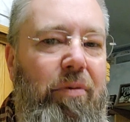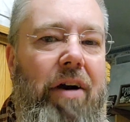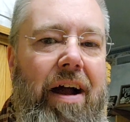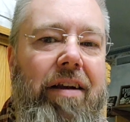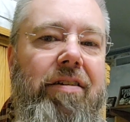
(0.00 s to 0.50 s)
we're
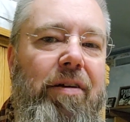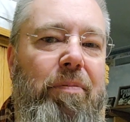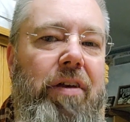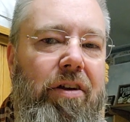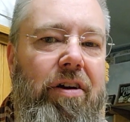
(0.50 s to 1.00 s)
on to
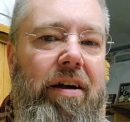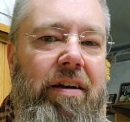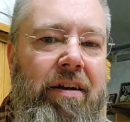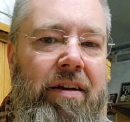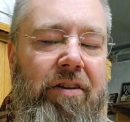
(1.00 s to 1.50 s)
something good.
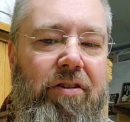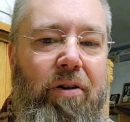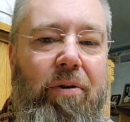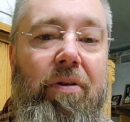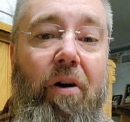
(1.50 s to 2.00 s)

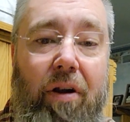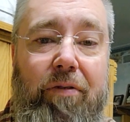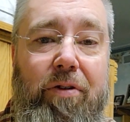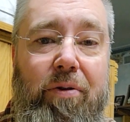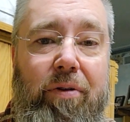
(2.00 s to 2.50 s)
So all
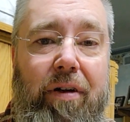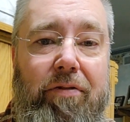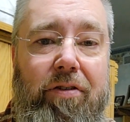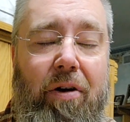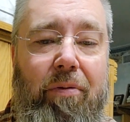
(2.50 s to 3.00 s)
of you who love
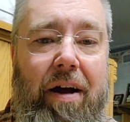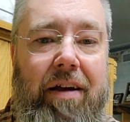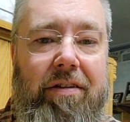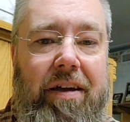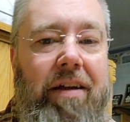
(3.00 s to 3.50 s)
Salt
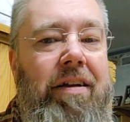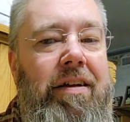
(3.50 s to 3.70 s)
Rising,